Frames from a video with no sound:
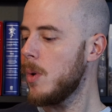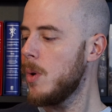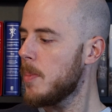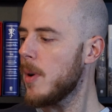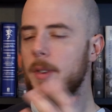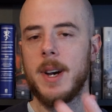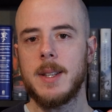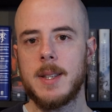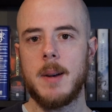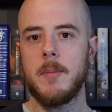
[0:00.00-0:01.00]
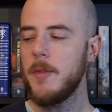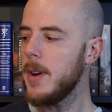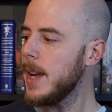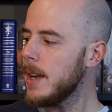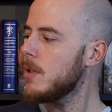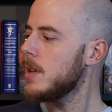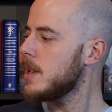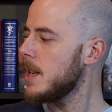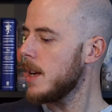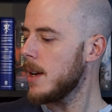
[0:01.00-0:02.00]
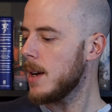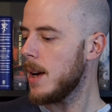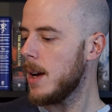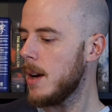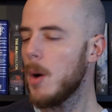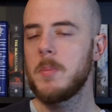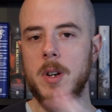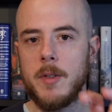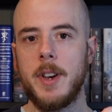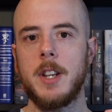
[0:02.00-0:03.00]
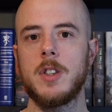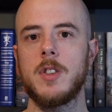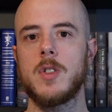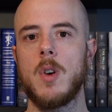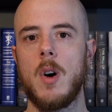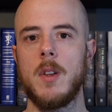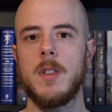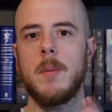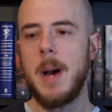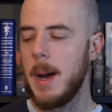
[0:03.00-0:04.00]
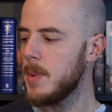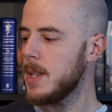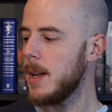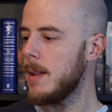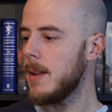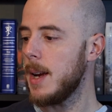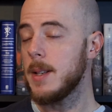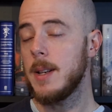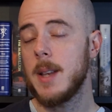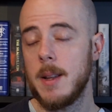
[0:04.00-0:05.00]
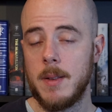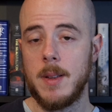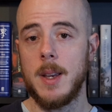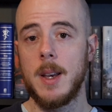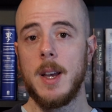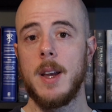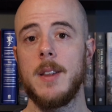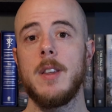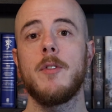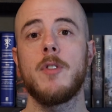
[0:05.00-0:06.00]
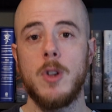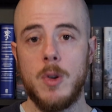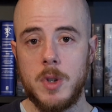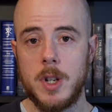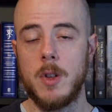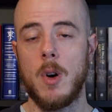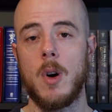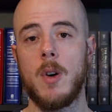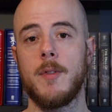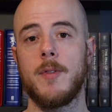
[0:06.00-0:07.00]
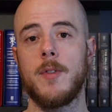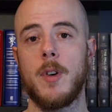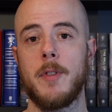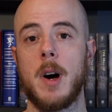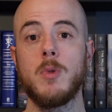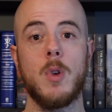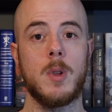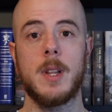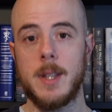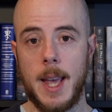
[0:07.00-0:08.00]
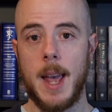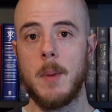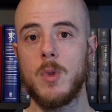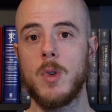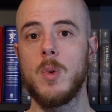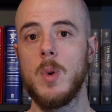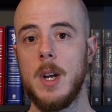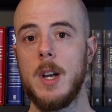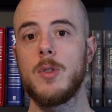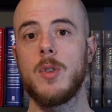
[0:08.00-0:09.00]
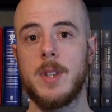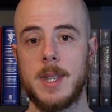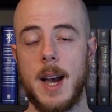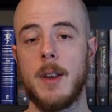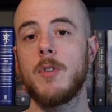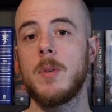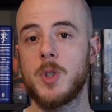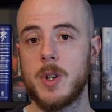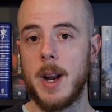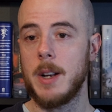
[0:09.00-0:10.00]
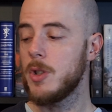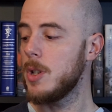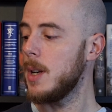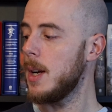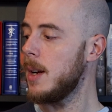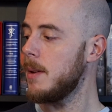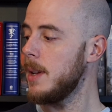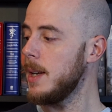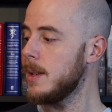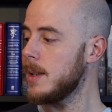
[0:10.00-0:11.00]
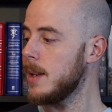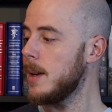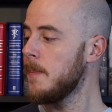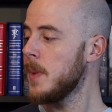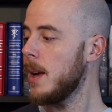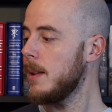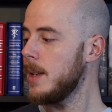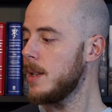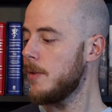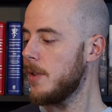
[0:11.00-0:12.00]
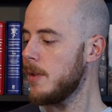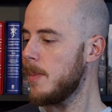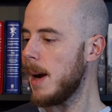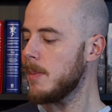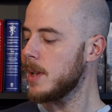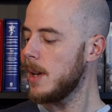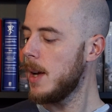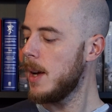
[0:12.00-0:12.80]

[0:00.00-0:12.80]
who provides some very interesting observations on the maps and, as I said, the evolution of how Tolkien came to design from scratch these different maps.